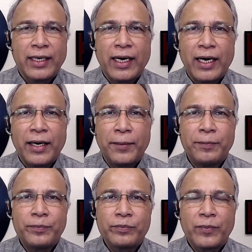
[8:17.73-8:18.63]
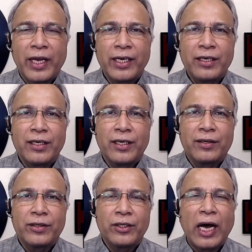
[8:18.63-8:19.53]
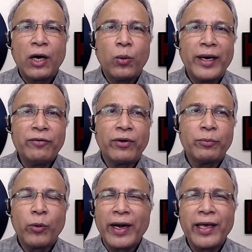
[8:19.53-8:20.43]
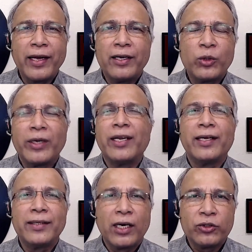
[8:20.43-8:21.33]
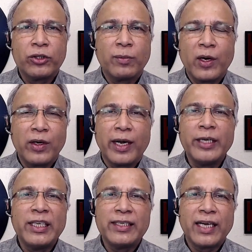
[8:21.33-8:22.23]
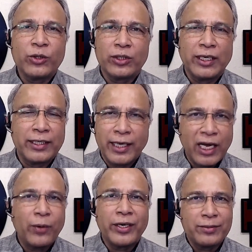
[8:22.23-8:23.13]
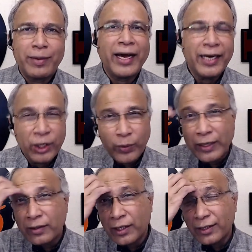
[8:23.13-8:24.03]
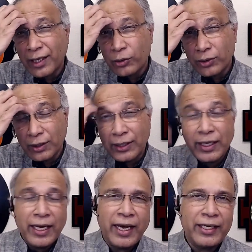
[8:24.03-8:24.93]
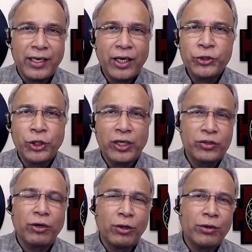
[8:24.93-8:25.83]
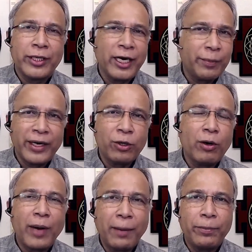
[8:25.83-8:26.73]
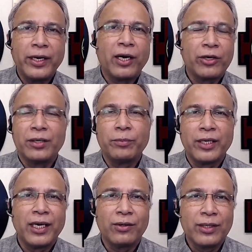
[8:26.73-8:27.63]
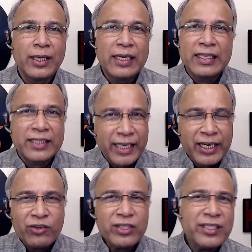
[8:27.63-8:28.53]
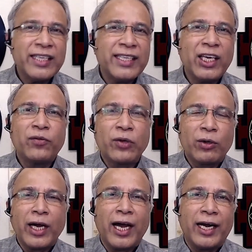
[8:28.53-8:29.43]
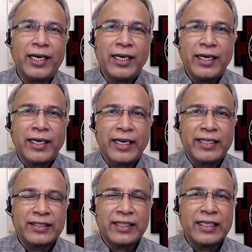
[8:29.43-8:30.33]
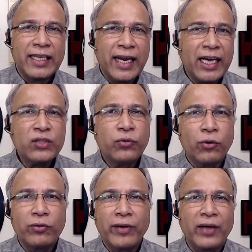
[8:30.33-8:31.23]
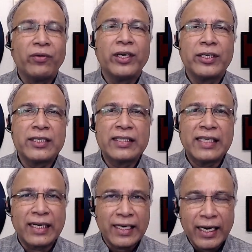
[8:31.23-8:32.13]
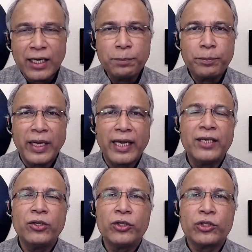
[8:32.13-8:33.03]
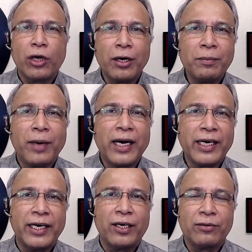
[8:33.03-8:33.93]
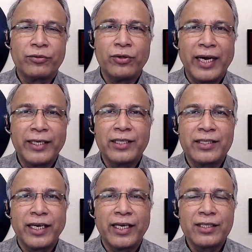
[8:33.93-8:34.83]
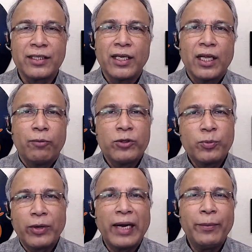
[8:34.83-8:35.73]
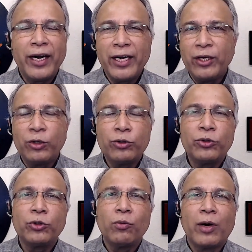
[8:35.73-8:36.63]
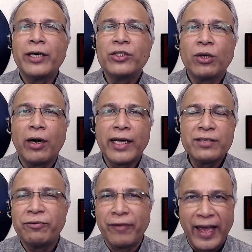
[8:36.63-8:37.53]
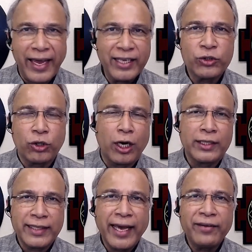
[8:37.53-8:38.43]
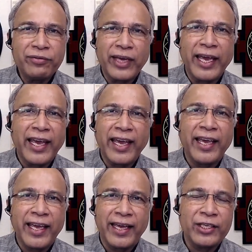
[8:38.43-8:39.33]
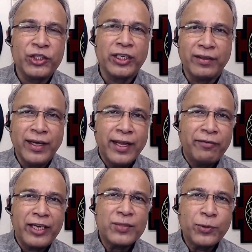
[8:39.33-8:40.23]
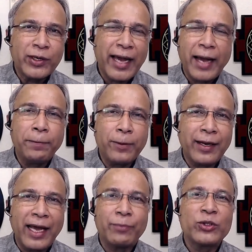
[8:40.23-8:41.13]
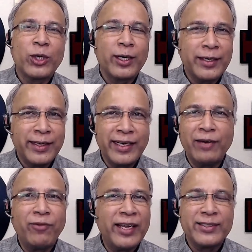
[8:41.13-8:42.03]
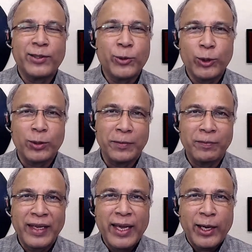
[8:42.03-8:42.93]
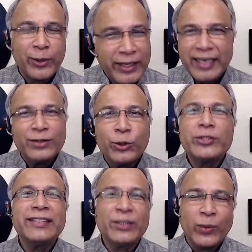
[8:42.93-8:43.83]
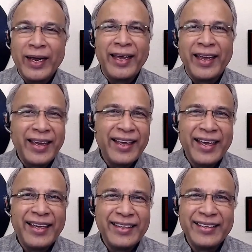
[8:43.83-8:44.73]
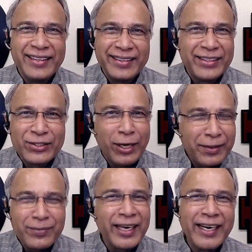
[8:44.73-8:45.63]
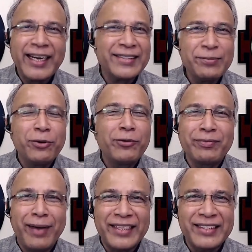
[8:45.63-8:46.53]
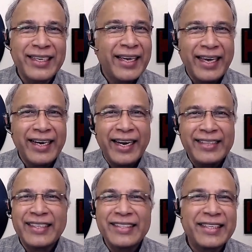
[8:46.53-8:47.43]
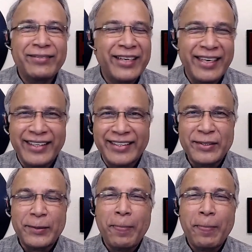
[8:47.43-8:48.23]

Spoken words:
The Dow went from 29,000 to about 19,000, and then now it is back at 23,000, and they're not sure it's going to go there. It might go up and down and up and down. The interesting thing, if you look at, is in the last 4 or 5 years, the run-up in the stock market of United States was primarily due to what is called as FANG stocks, FAANG, Facebook, Apple, Amazon, Netflix, and Google. You take those things away, and the stock market hasn't moved much in like 6-7 years.